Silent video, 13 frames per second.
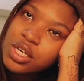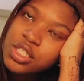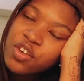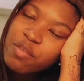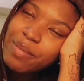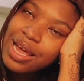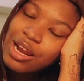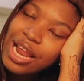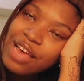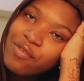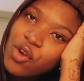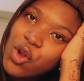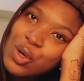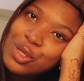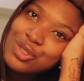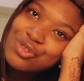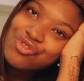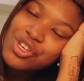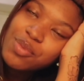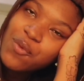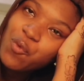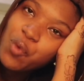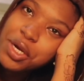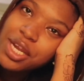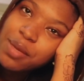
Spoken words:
achieving my lifelong dream of one day